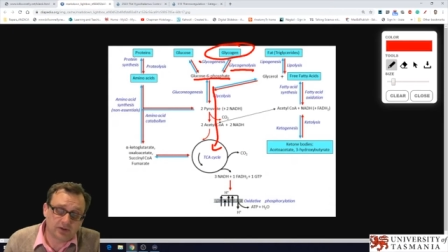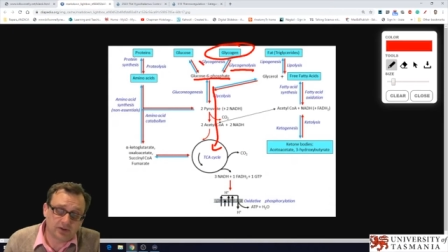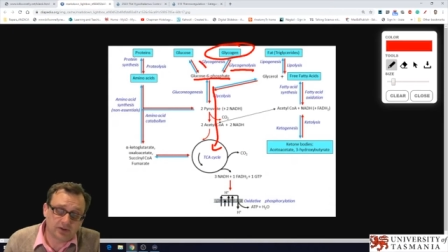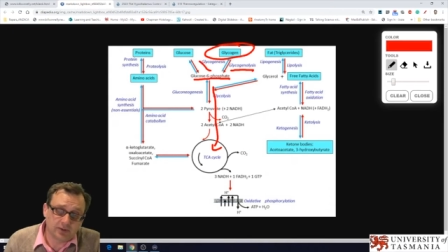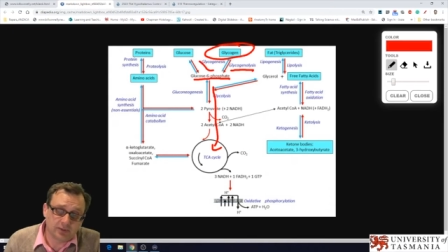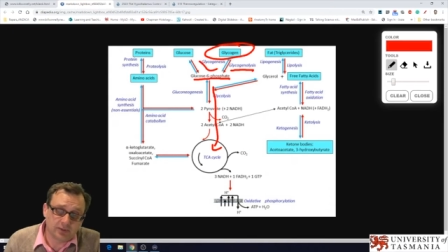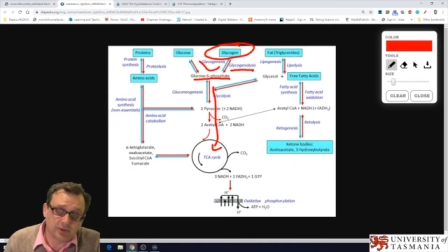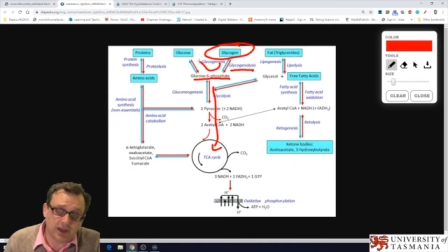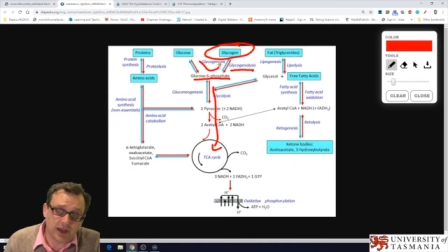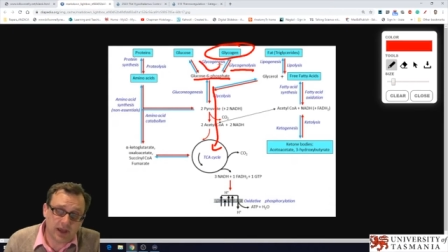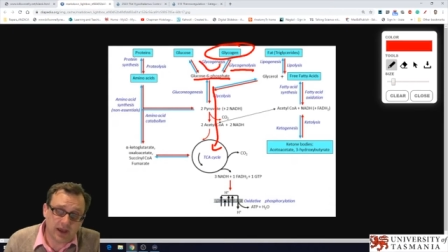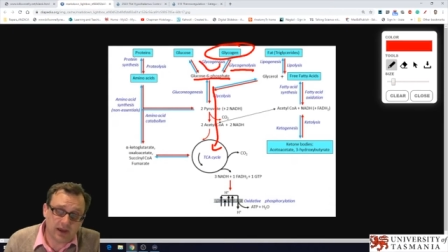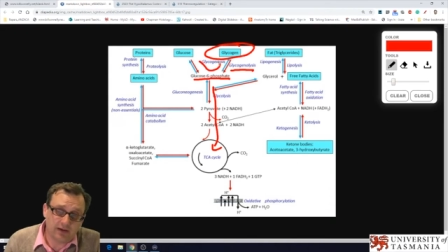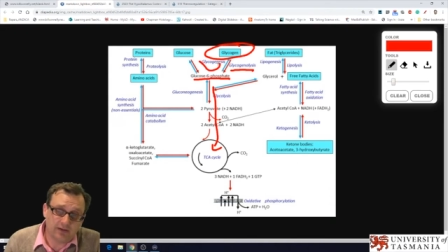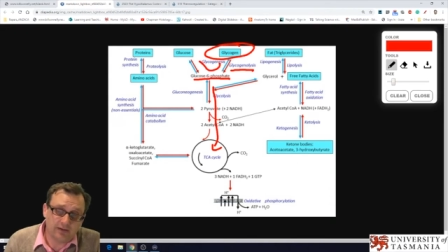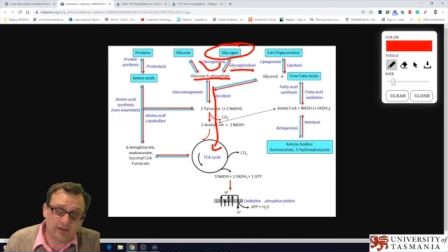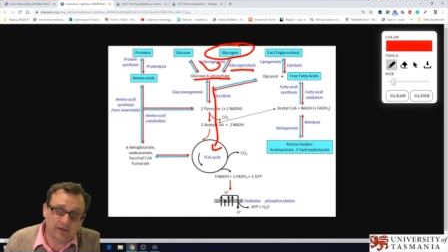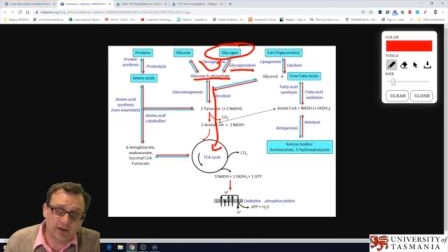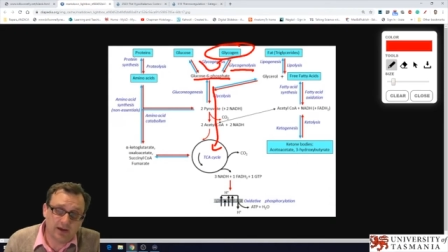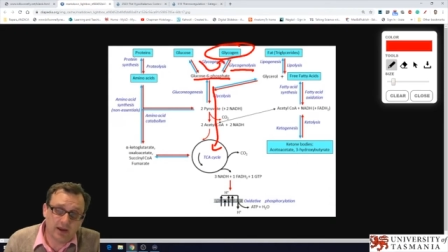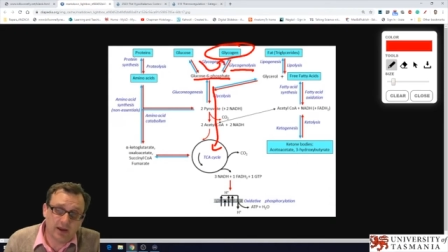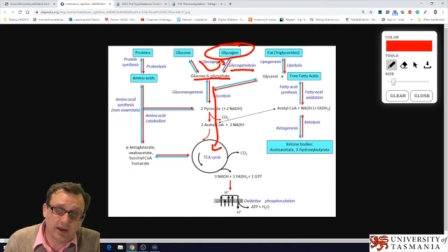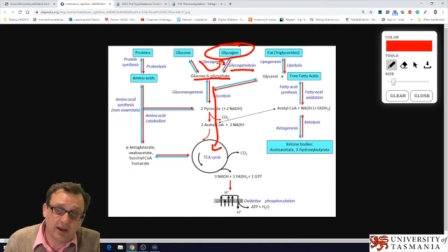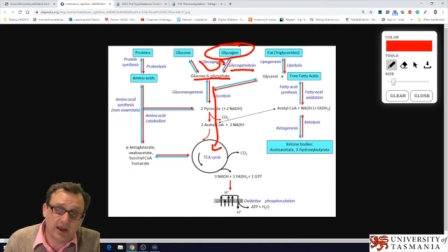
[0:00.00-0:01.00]
glucose that we
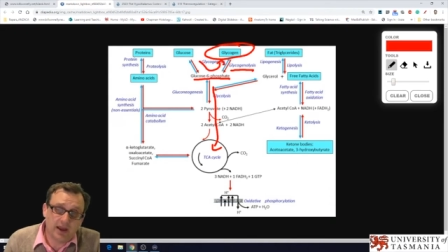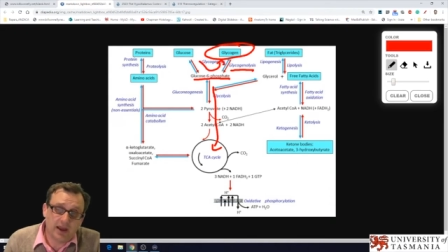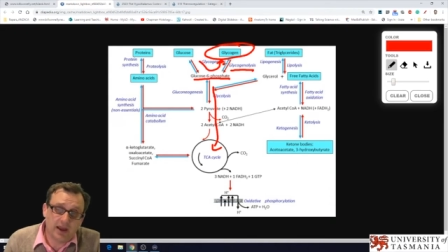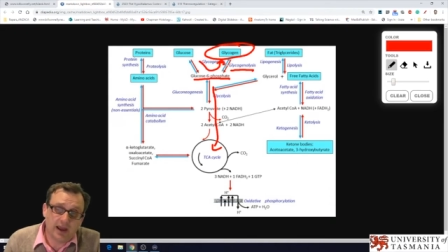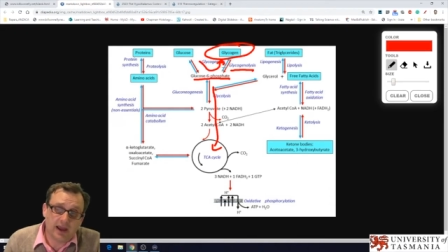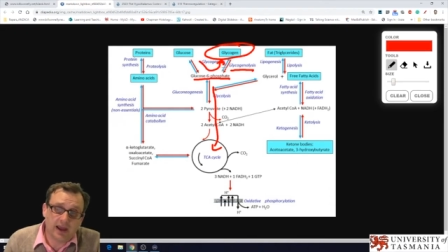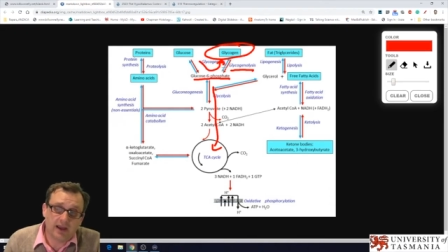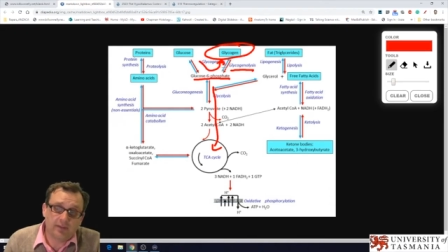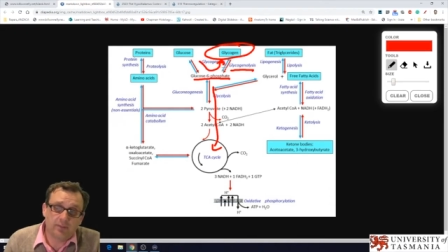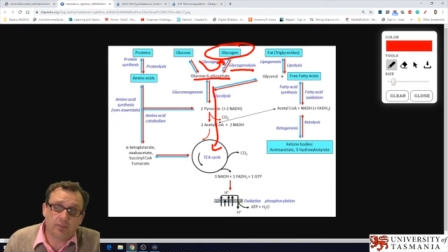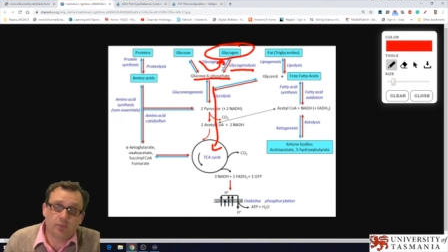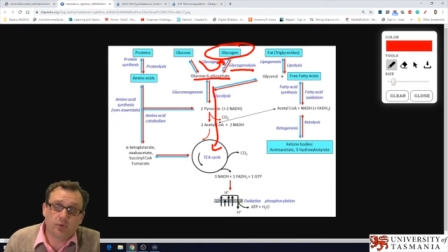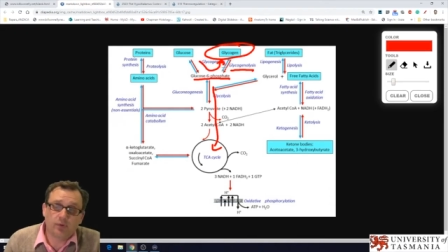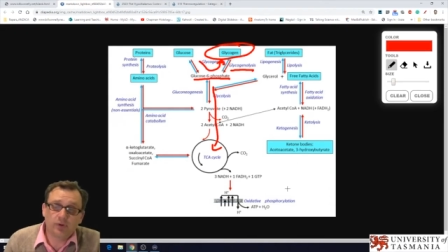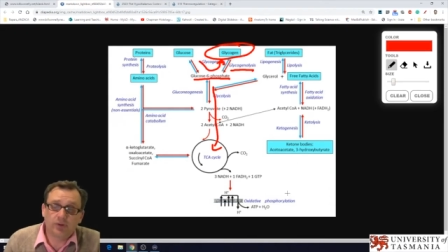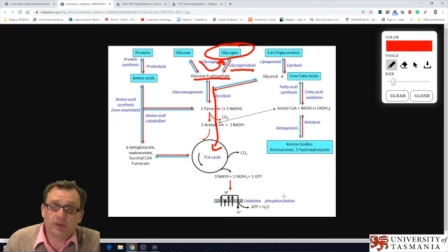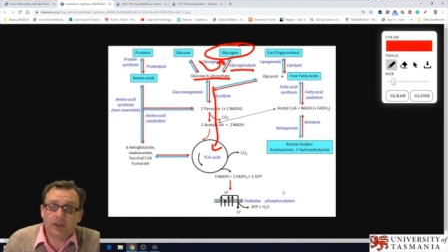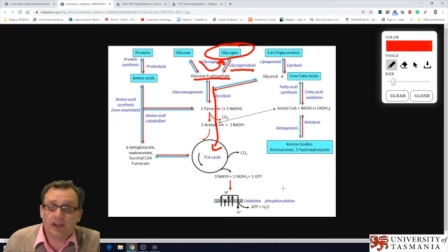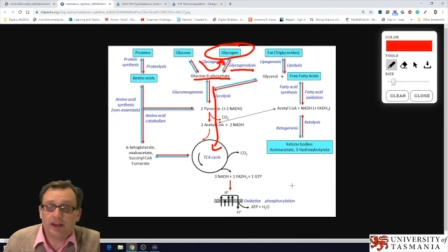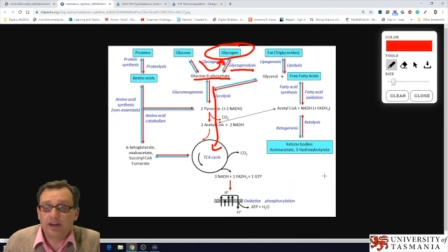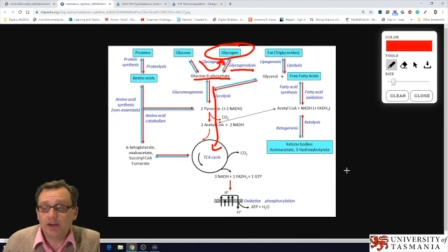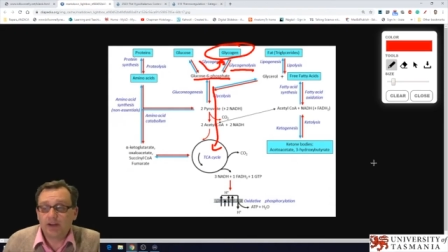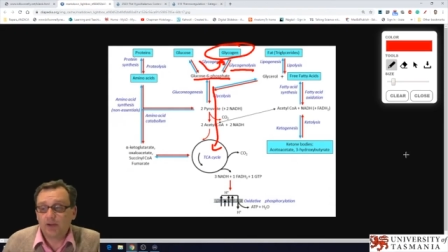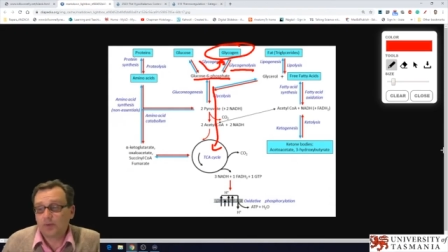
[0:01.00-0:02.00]
have
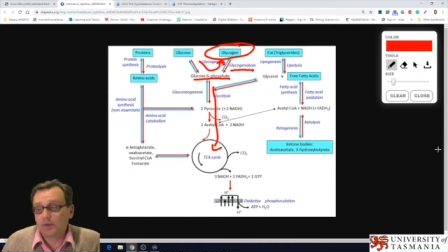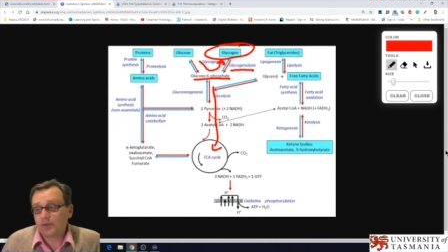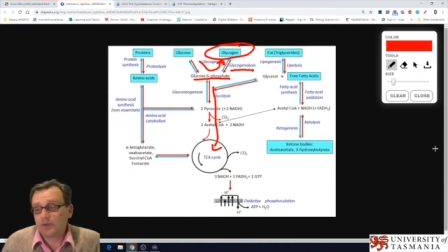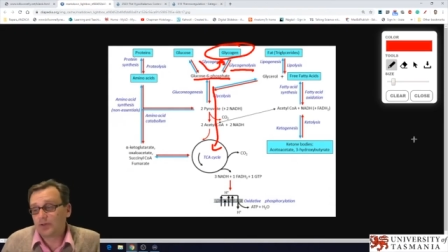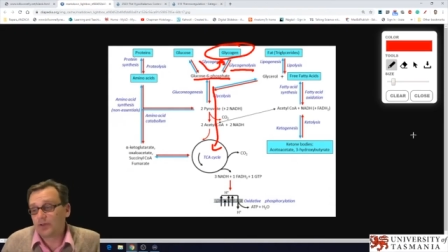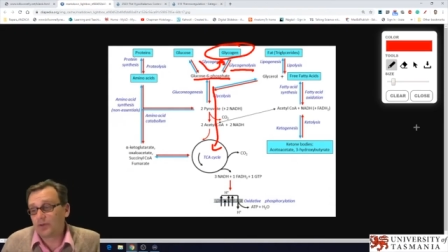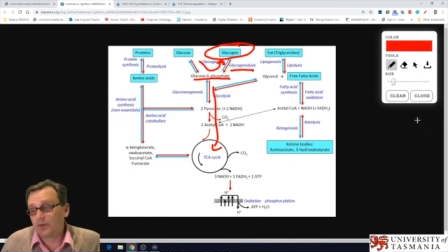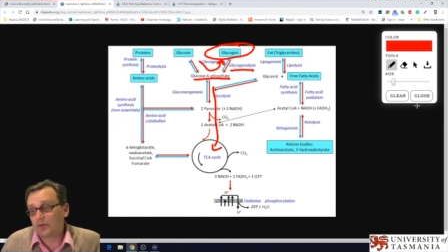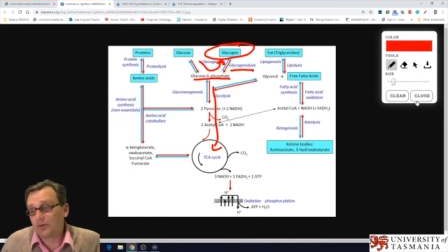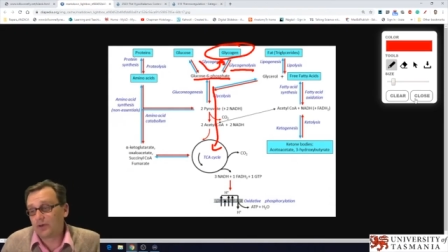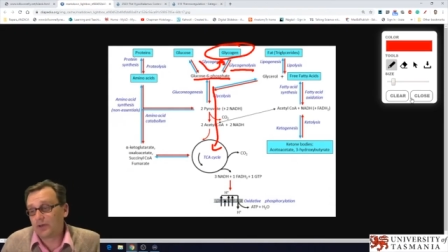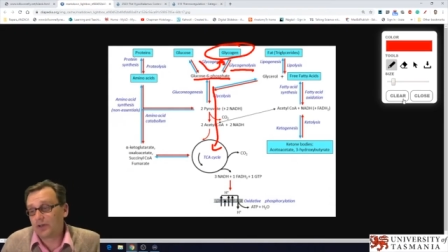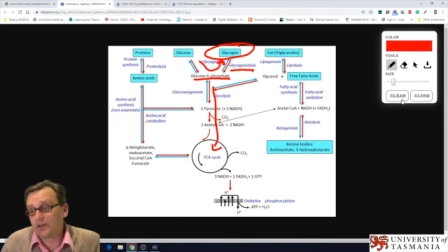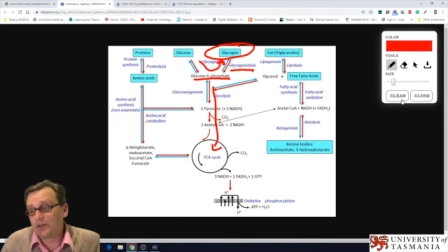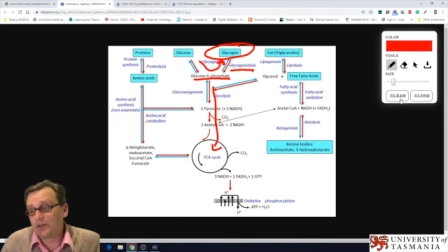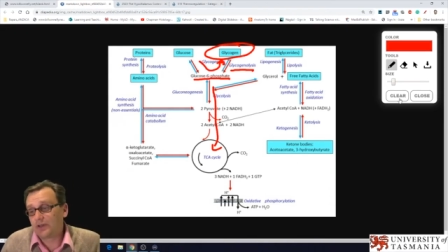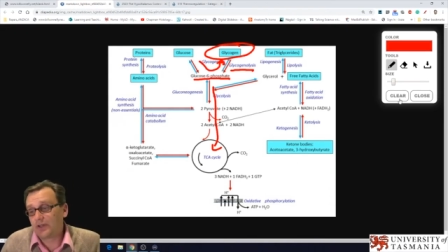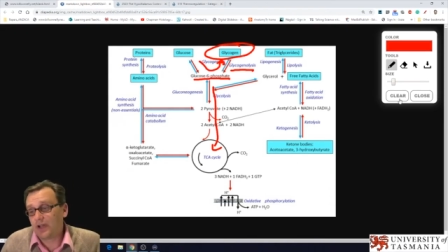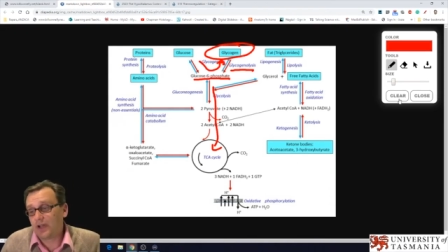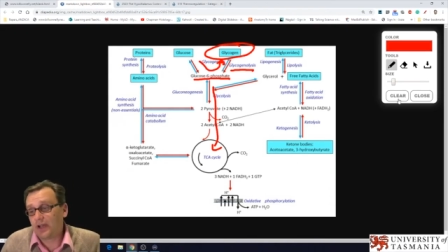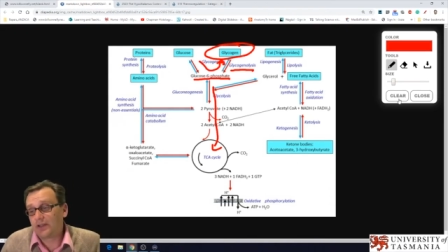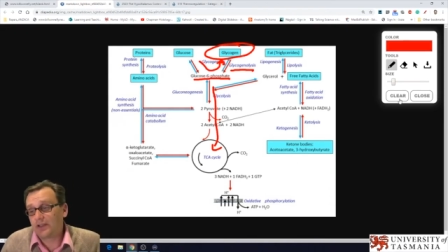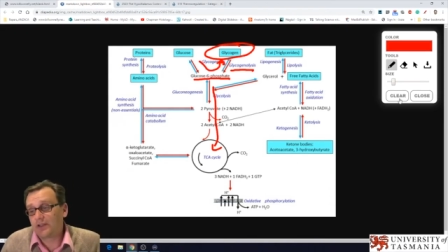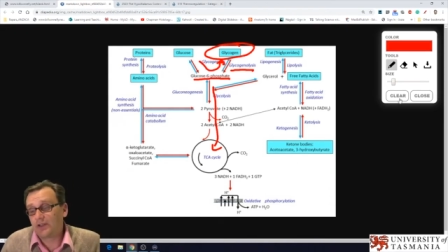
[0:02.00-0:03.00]
and put that into a
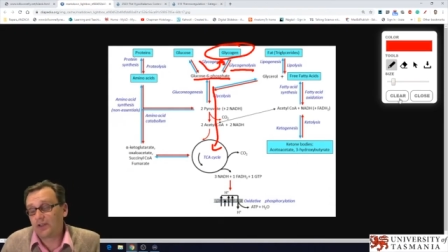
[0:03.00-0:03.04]
storage